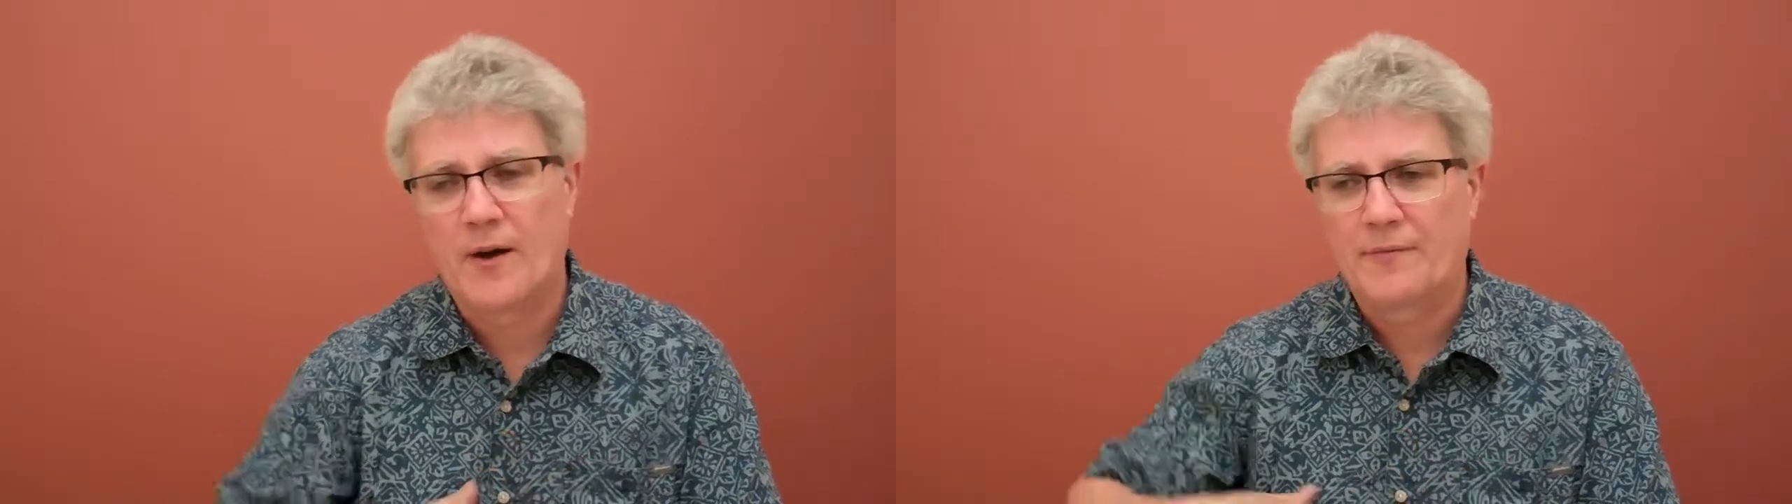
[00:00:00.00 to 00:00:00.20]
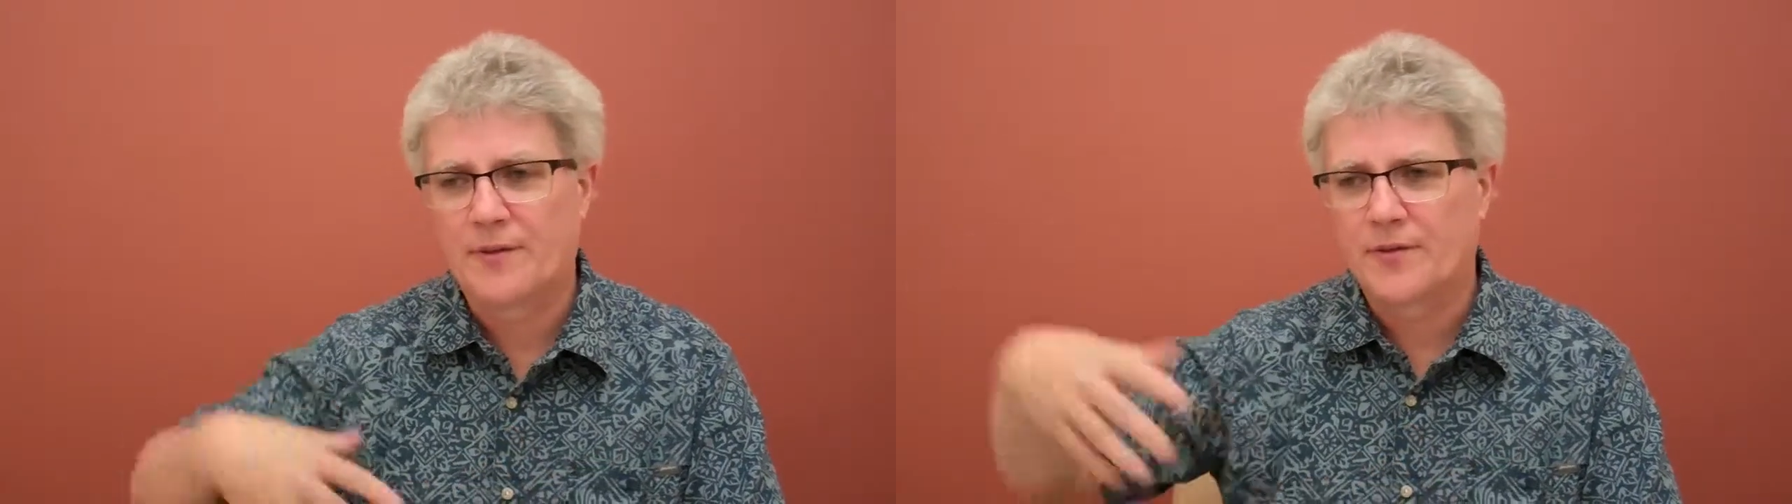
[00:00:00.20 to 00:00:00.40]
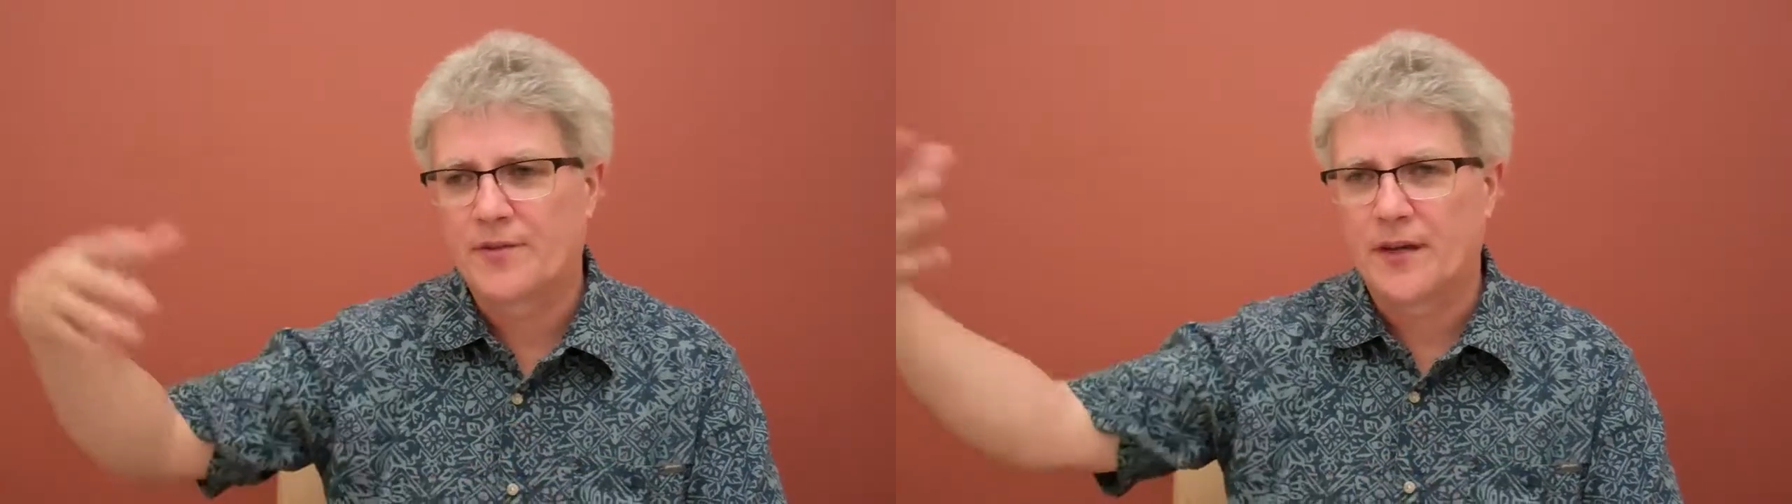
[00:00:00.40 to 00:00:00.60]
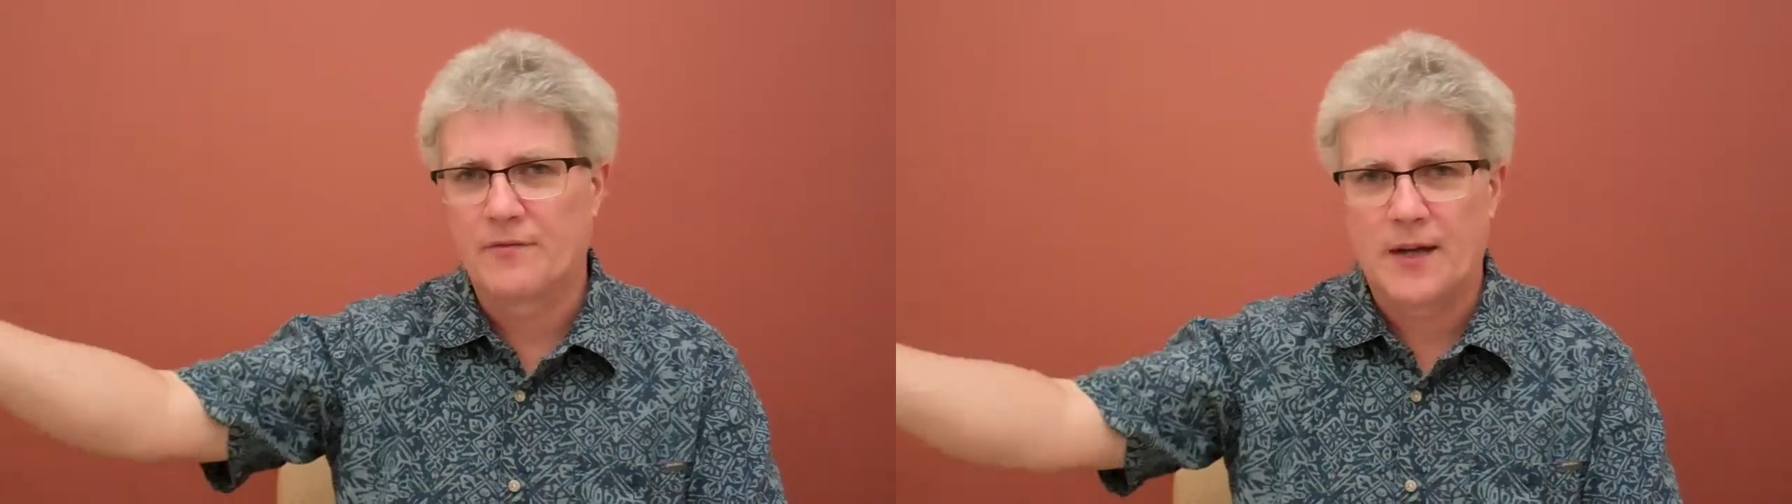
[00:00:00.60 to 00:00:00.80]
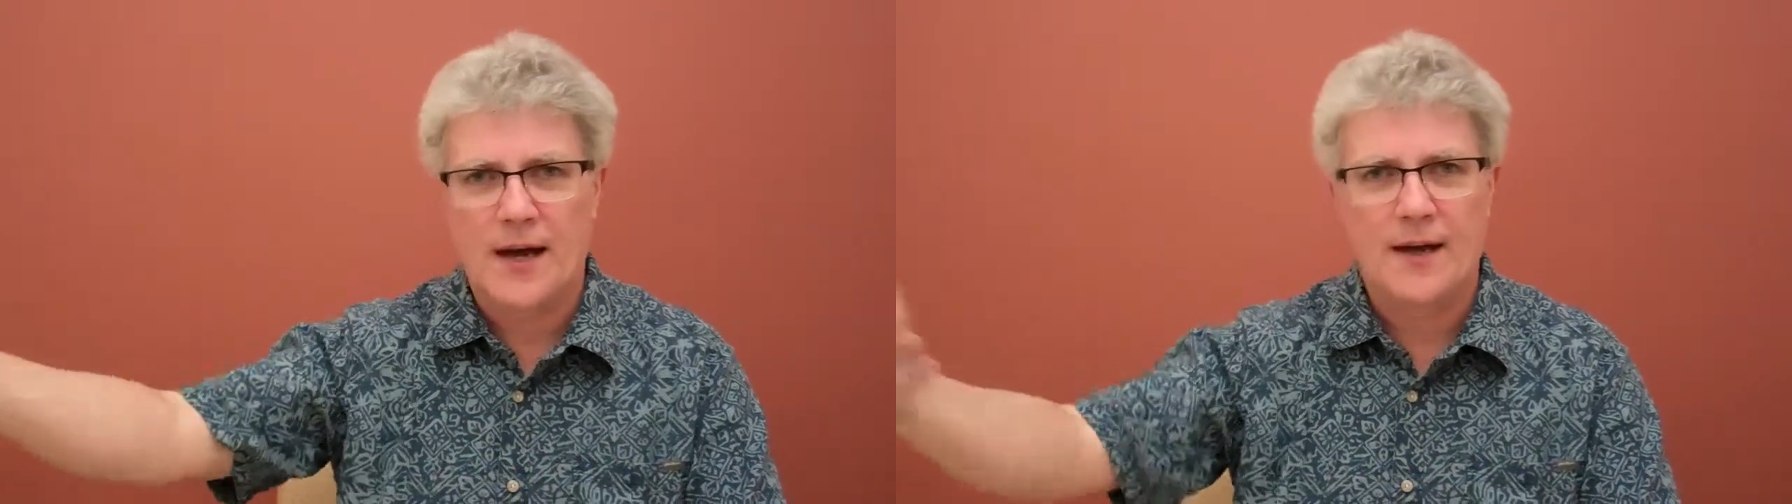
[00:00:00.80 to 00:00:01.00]
of reference instead
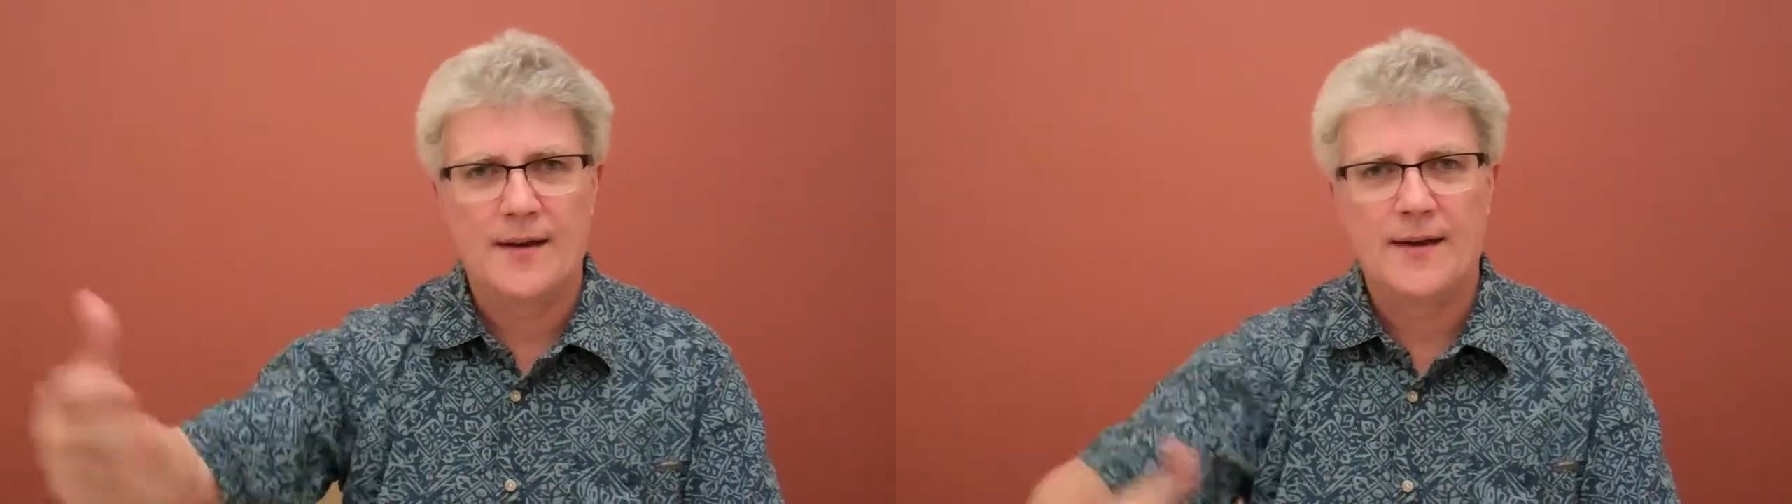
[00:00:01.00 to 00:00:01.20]
of God,